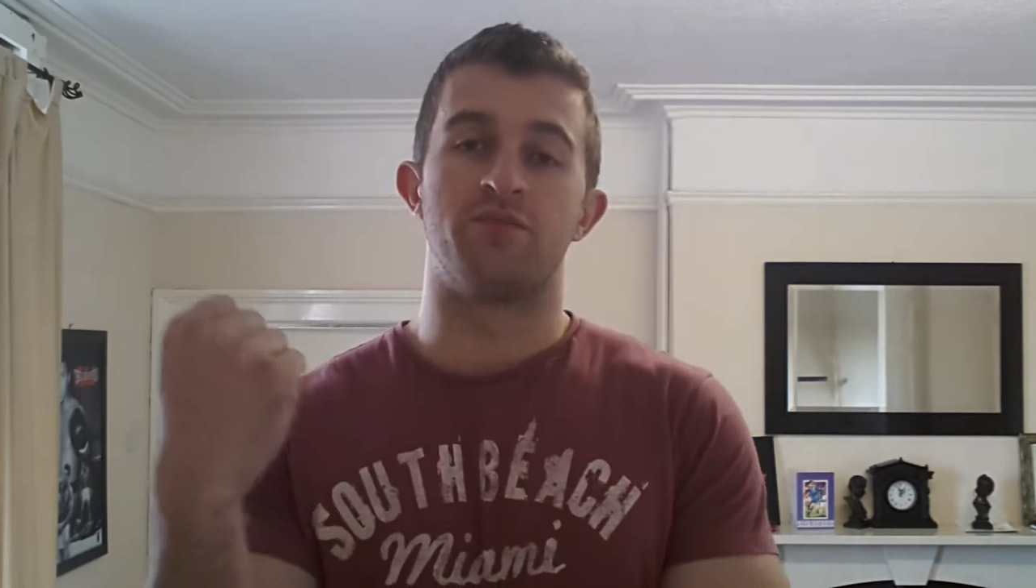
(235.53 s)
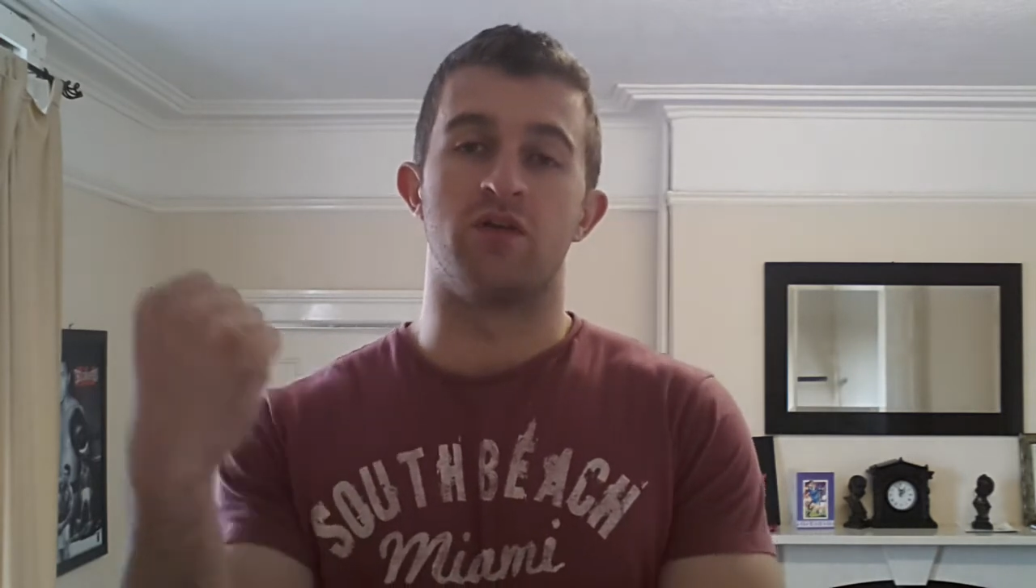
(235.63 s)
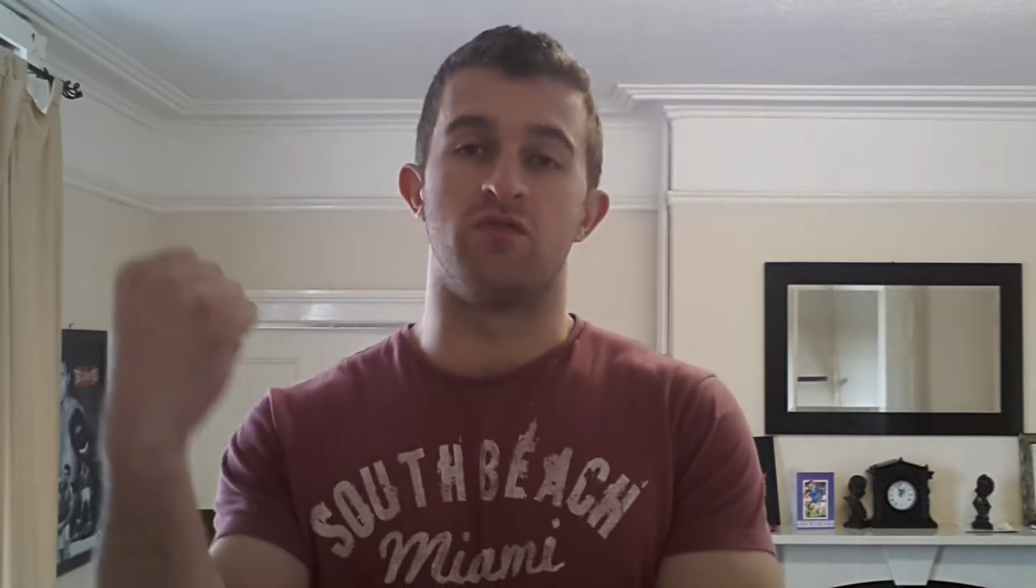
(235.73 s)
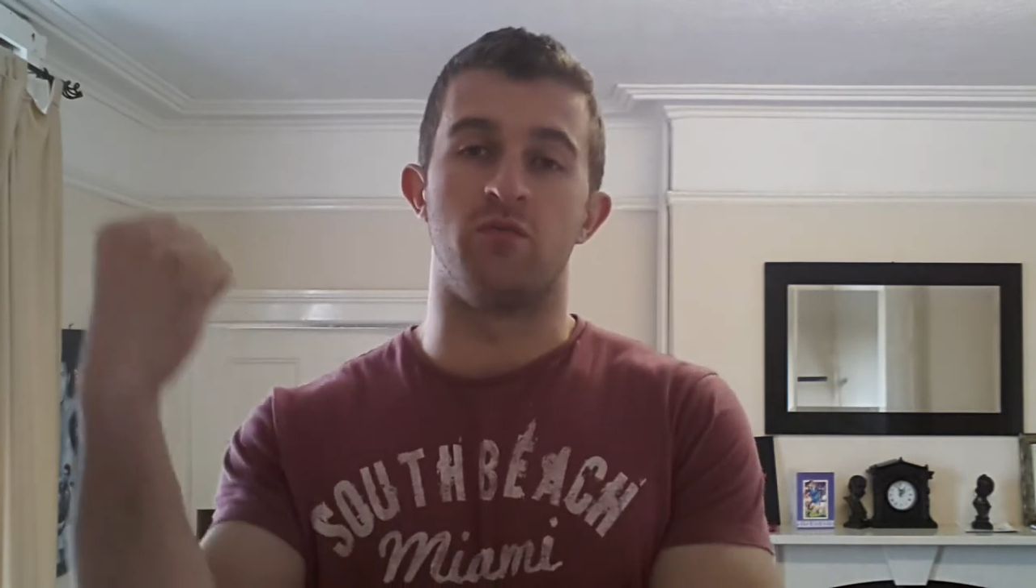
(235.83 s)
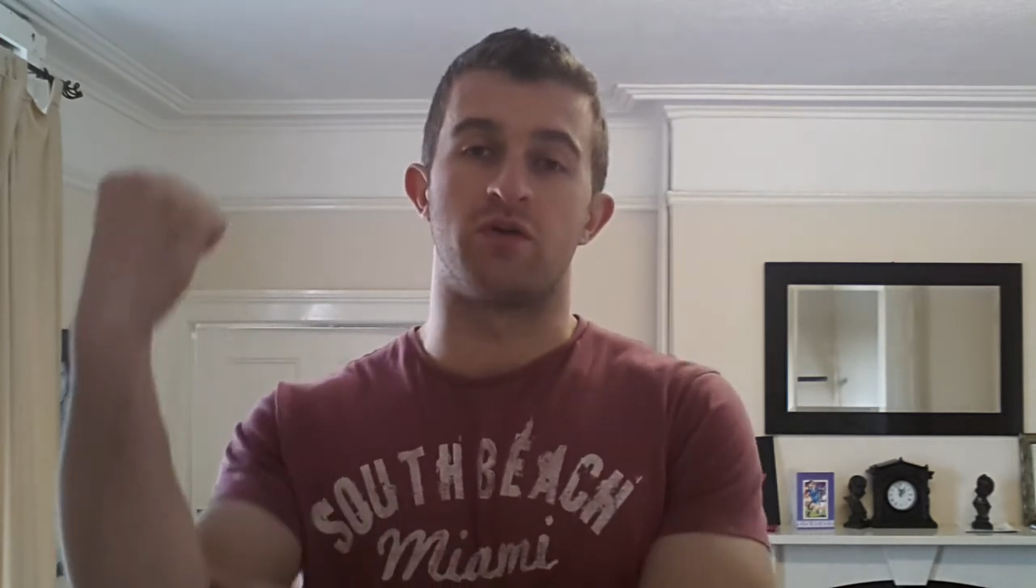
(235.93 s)

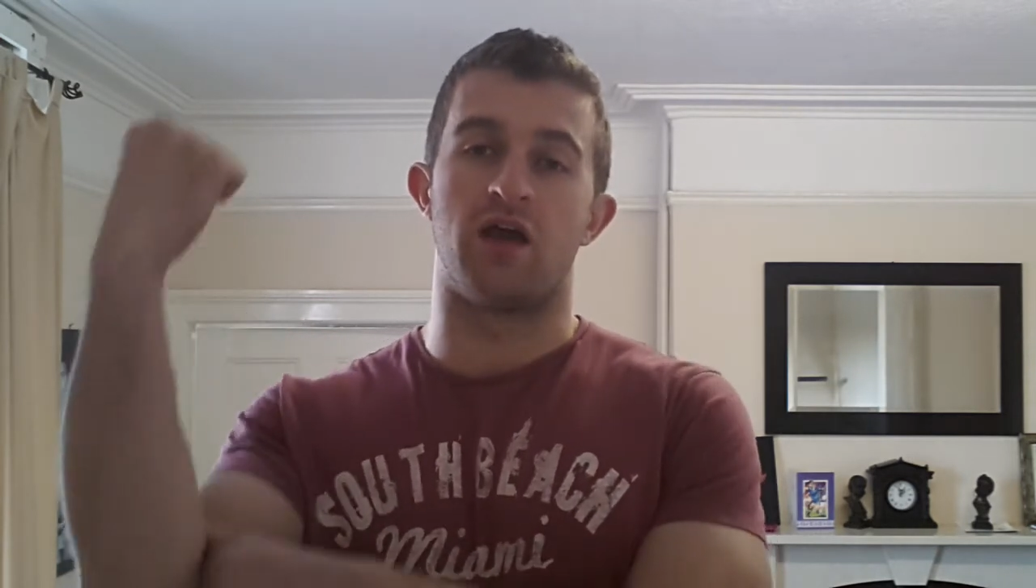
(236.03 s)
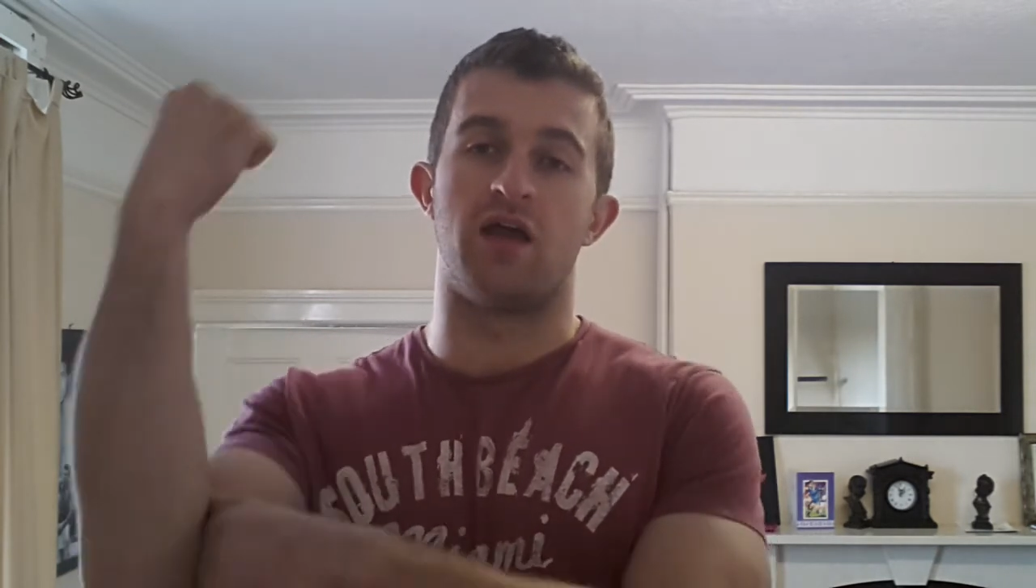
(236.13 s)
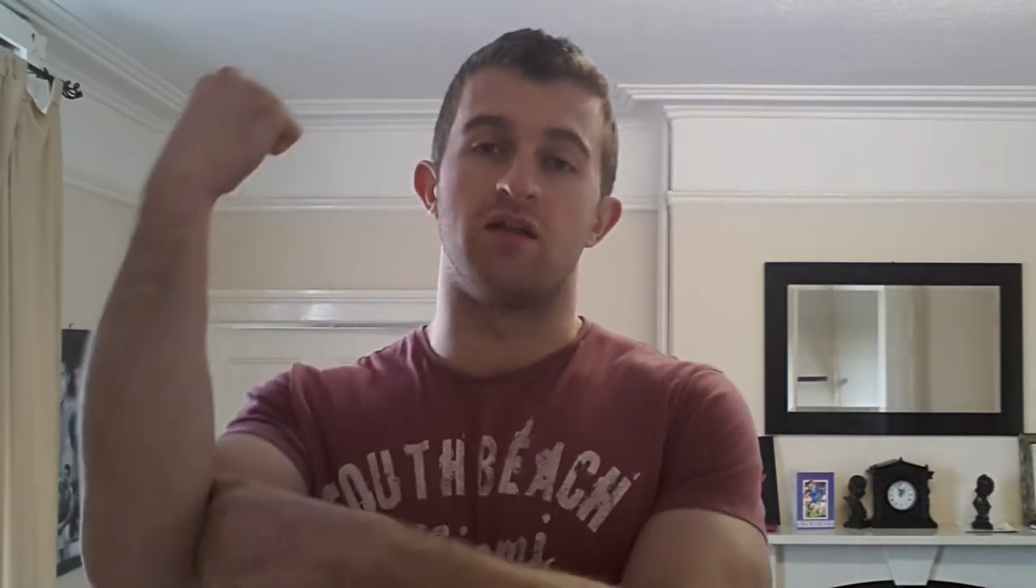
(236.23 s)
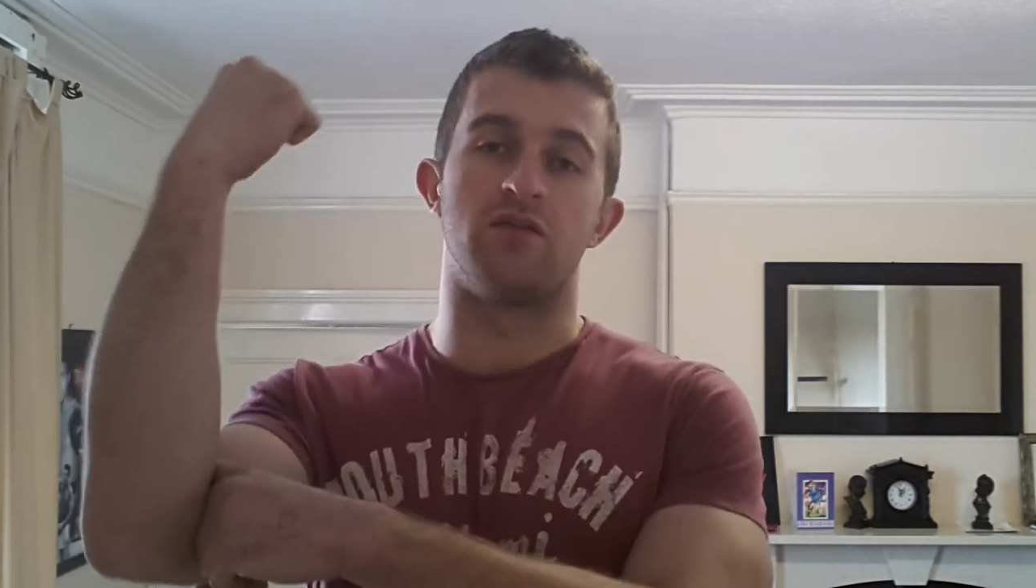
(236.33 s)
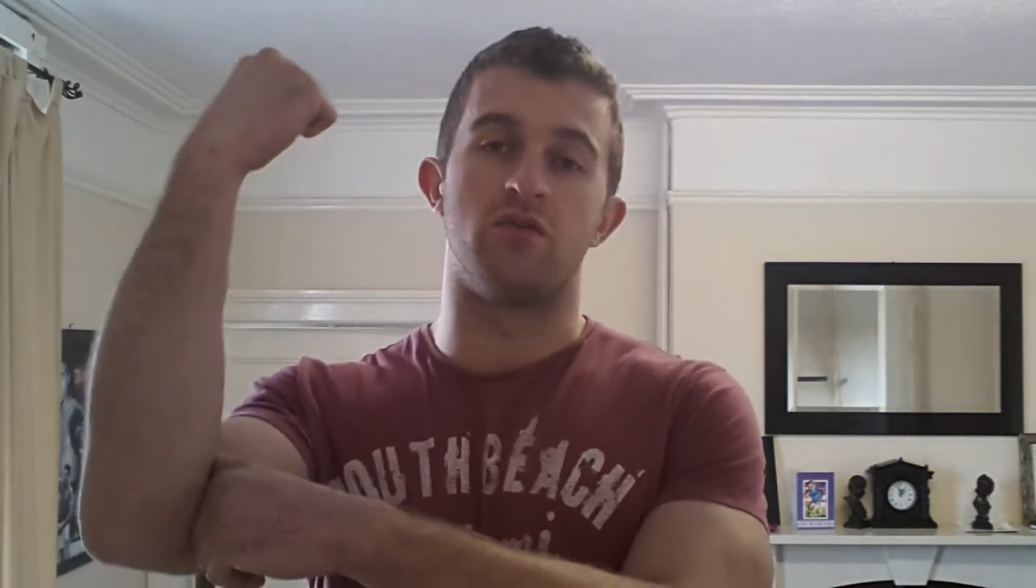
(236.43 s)
if you
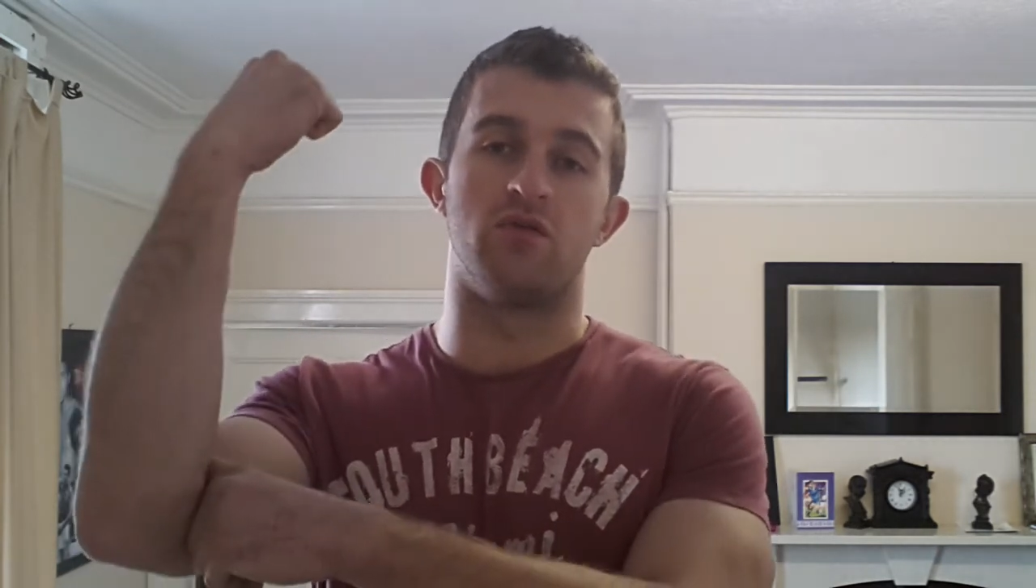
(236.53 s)
pretend, I'll do